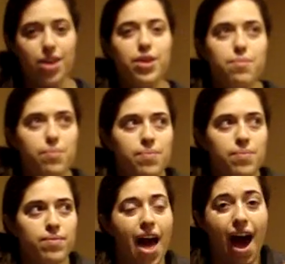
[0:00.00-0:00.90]
you can
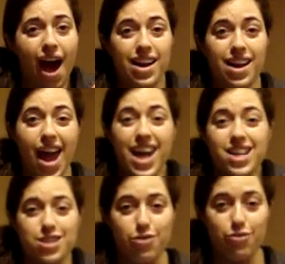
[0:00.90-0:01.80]
add
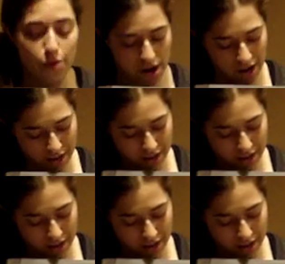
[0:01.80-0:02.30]
8 to 4.